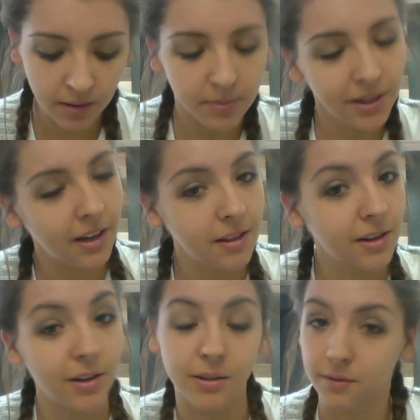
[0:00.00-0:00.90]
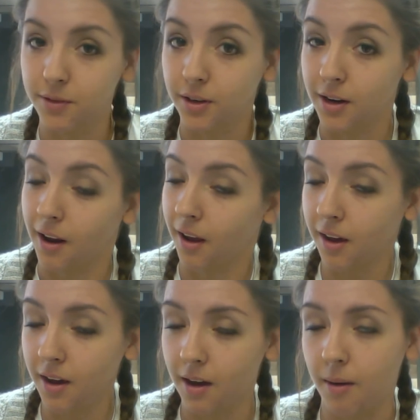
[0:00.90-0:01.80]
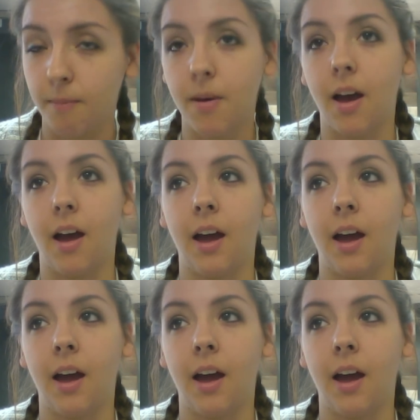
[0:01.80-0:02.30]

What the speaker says: And being the good civilian I am,